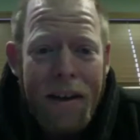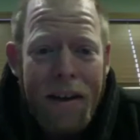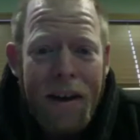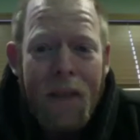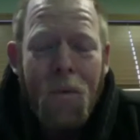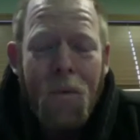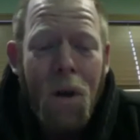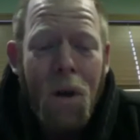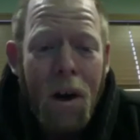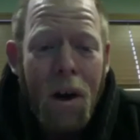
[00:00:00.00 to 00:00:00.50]
It
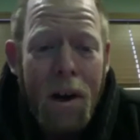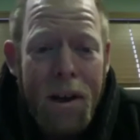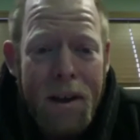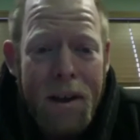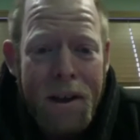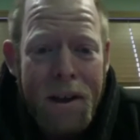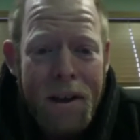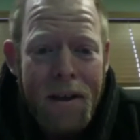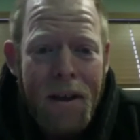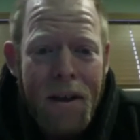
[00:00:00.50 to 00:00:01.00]

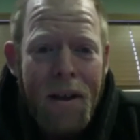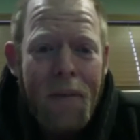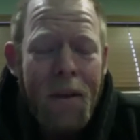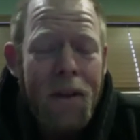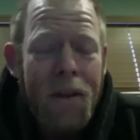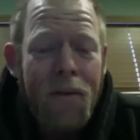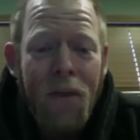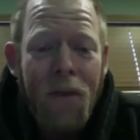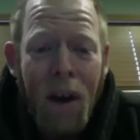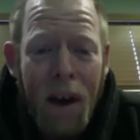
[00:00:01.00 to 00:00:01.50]
works.
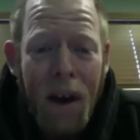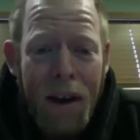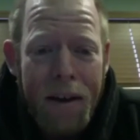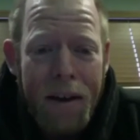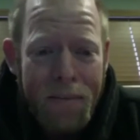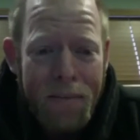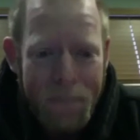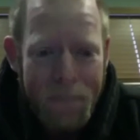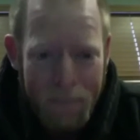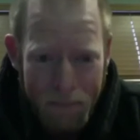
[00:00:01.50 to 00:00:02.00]
It's fun.
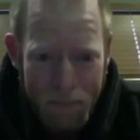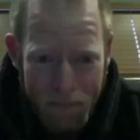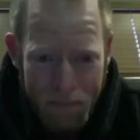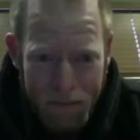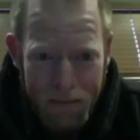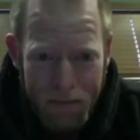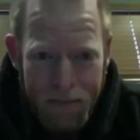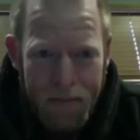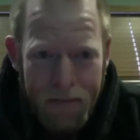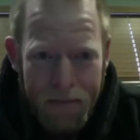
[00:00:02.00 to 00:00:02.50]

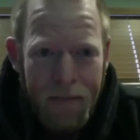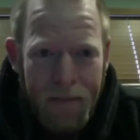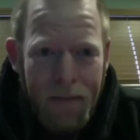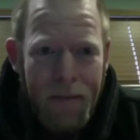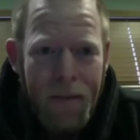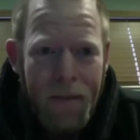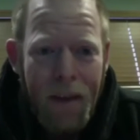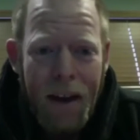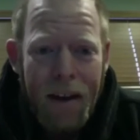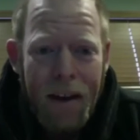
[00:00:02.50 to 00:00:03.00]

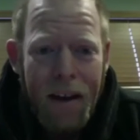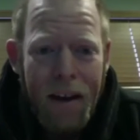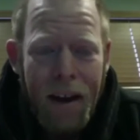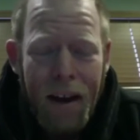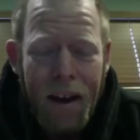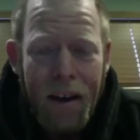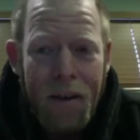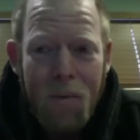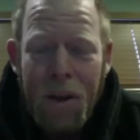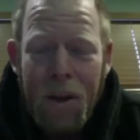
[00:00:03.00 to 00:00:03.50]
And
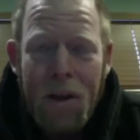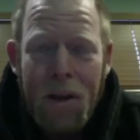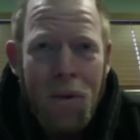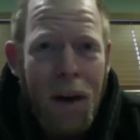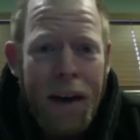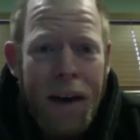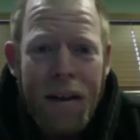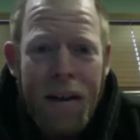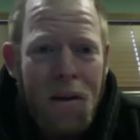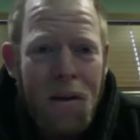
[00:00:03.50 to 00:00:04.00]
with the
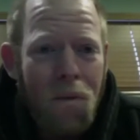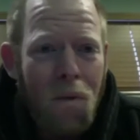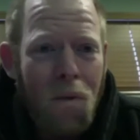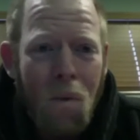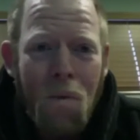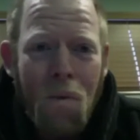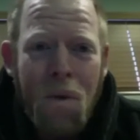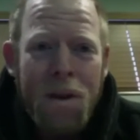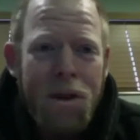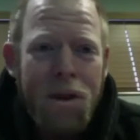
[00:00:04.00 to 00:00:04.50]
right,
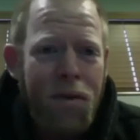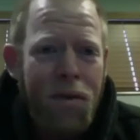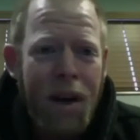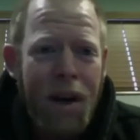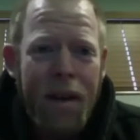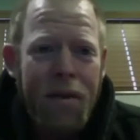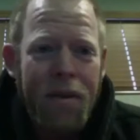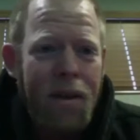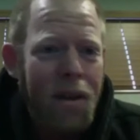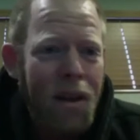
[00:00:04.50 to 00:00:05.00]
once you kind
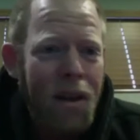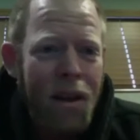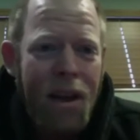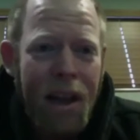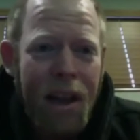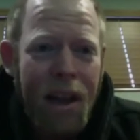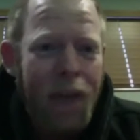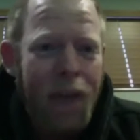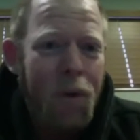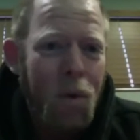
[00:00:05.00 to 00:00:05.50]
of
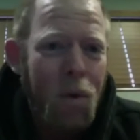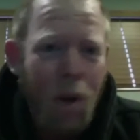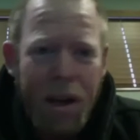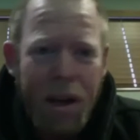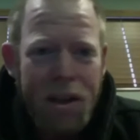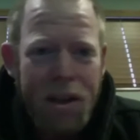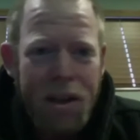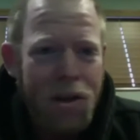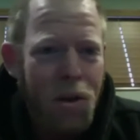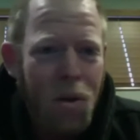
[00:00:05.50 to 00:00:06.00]
click with one of
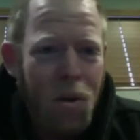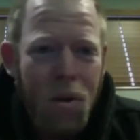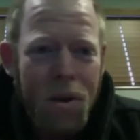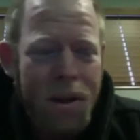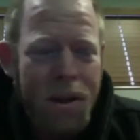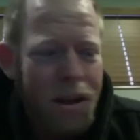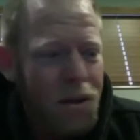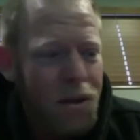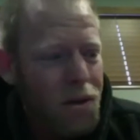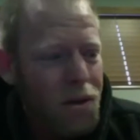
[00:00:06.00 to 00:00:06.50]
these tools,
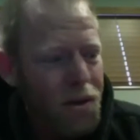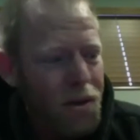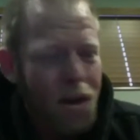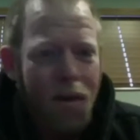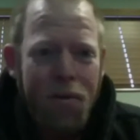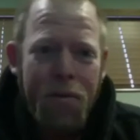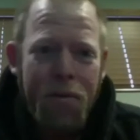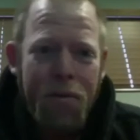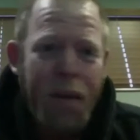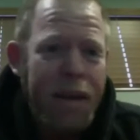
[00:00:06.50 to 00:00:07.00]
and
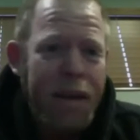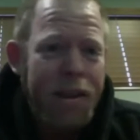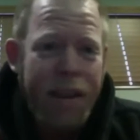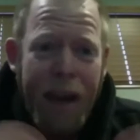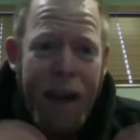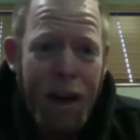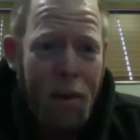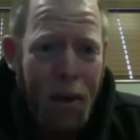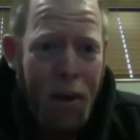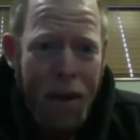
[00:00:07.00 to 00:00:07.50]
for me, it's a
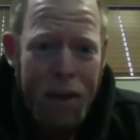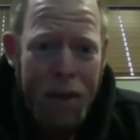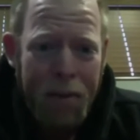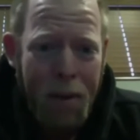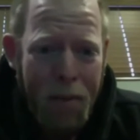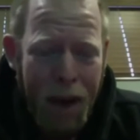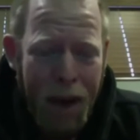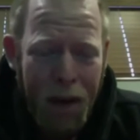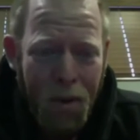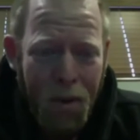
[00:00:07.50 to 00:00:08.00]
kettlebell. That's my
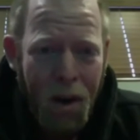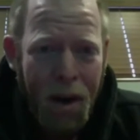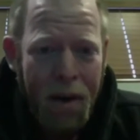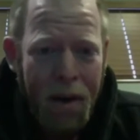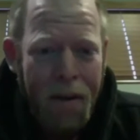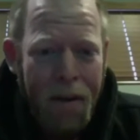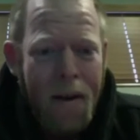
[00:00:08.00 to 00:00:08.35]
main one.